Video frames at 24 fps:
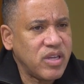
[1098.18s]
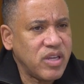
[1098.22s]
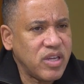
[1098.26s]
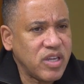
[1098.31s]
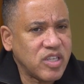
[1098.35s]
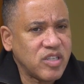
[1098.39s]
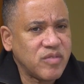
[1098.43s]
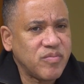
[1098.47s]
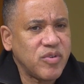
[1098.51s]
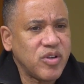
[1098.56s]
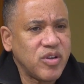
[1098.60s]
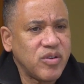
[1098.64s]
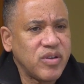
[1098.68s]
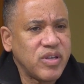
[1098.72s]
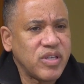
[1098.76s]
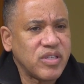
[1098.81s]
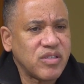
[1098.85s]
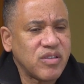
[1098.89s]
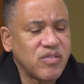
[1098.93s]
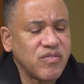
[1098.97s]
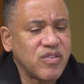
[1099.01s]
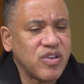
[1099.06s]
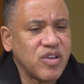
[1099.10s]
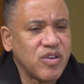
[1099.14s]

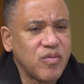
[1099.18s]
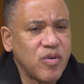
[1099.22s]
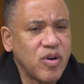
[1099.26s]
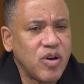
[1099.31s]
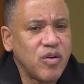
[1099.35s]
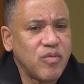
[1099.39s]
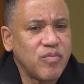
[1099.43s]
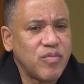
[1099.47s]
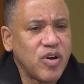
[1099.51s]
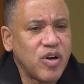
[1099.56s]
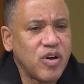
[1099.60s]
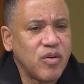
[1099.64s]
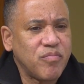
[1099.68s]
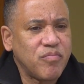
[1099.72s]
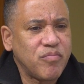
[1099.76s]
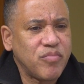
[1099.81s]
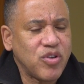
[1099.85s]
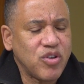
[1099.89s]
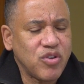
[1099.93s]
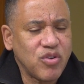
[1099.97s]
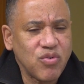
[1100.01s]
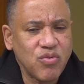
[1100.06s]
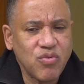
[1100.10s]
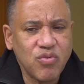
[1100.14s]
experience of a
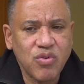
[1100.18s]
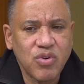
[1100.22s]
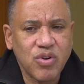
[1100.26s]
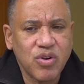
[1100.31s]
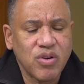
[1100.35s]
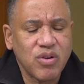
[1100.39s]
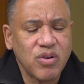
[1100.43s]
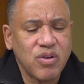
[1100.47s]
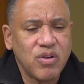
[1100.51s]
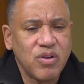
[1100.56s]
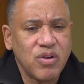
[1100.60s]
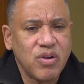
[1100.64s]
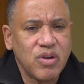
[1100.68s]
pure